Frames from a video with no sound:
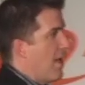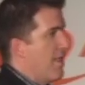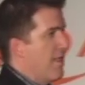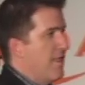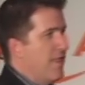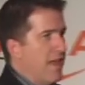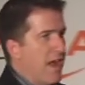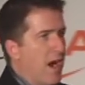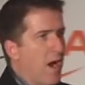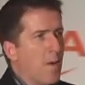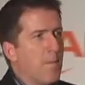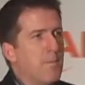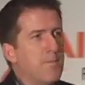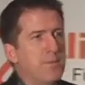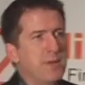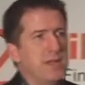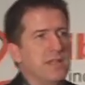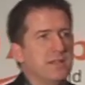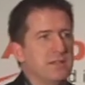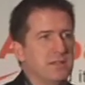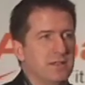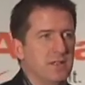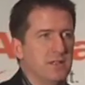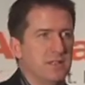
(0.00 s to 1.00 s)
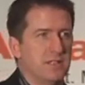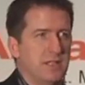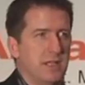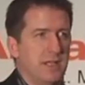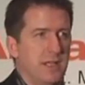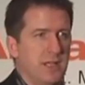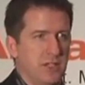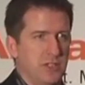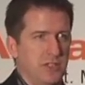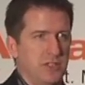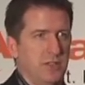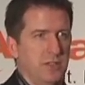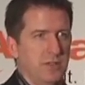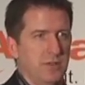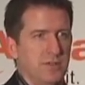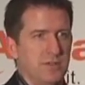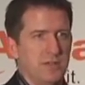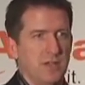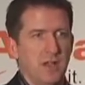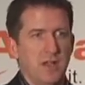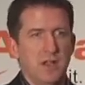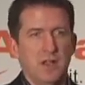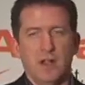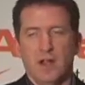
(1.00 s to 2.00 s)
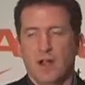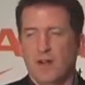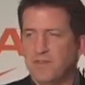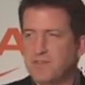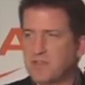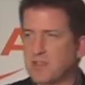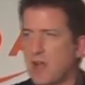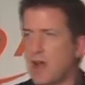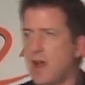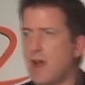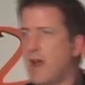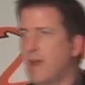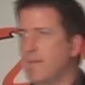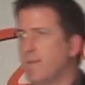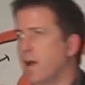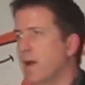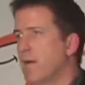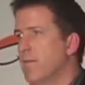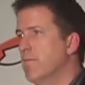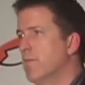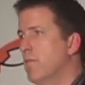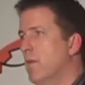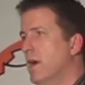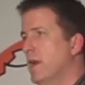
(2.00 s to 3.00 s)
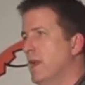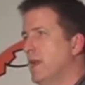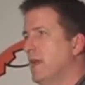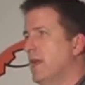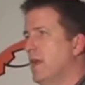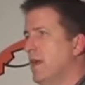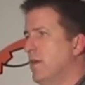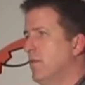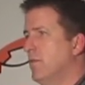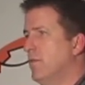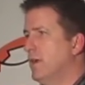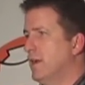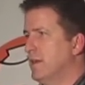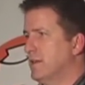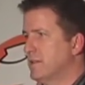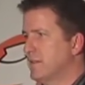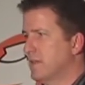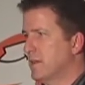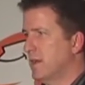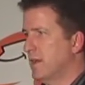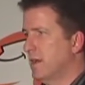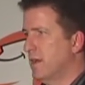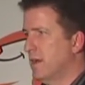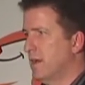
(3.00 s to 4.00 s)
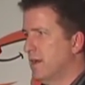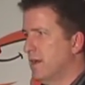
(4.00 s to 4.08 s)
their business issues of time, money, and risk.